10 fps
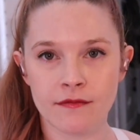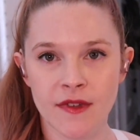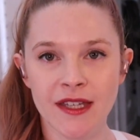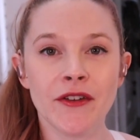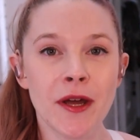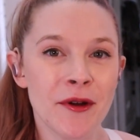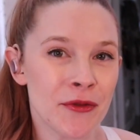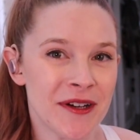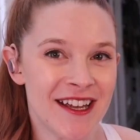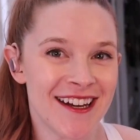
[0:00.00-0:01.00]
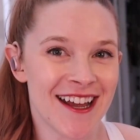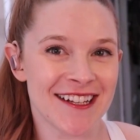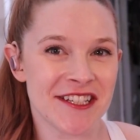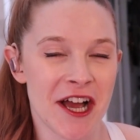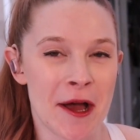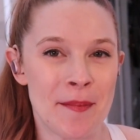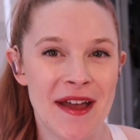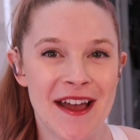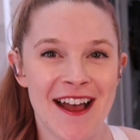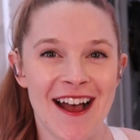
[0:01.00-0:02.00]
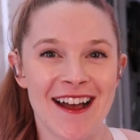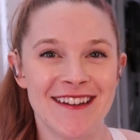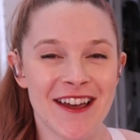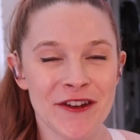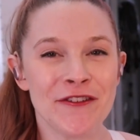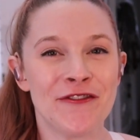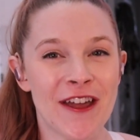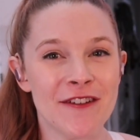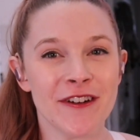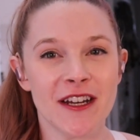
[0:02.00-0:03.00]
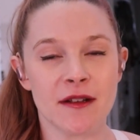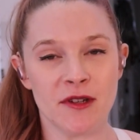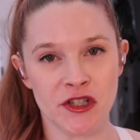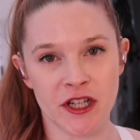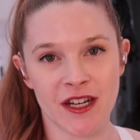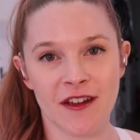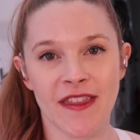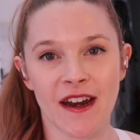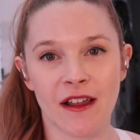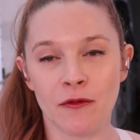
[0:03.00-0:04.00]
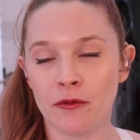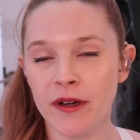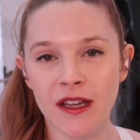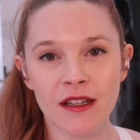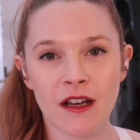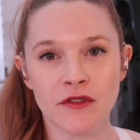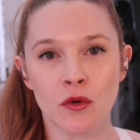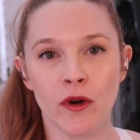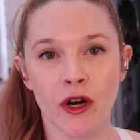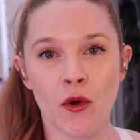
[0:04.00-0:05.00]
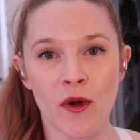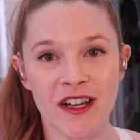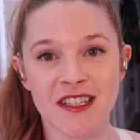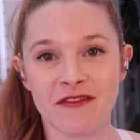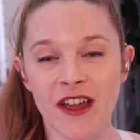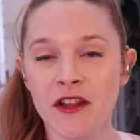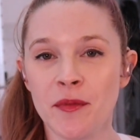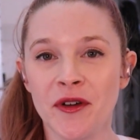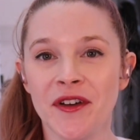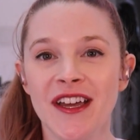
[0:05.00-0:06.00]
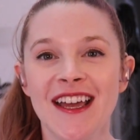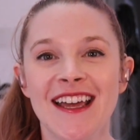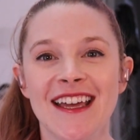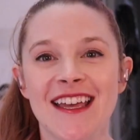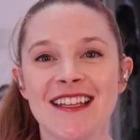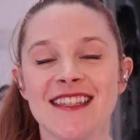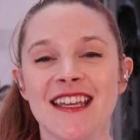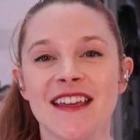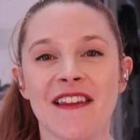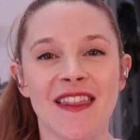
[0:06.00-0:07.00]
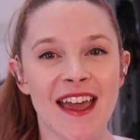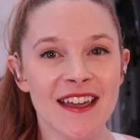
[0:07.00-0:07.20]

Now, number three, next up, another favorite machine that I really love to work when it's available is the leg